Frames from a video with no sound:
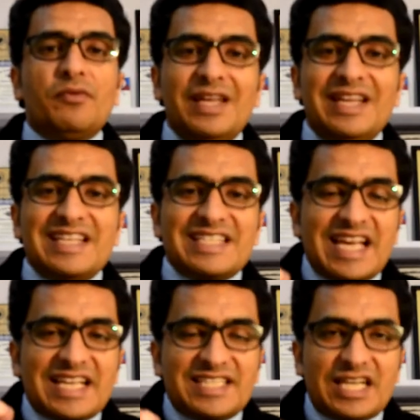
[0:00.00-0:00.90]
where
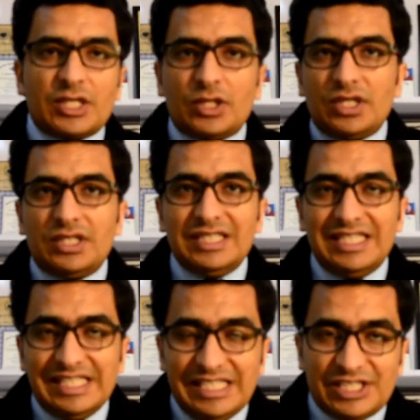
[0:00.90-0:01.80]
is exact the
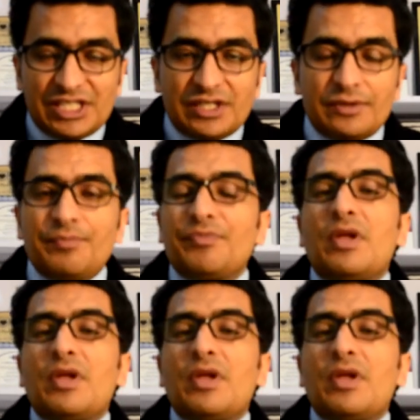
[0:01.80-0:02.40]
lesion,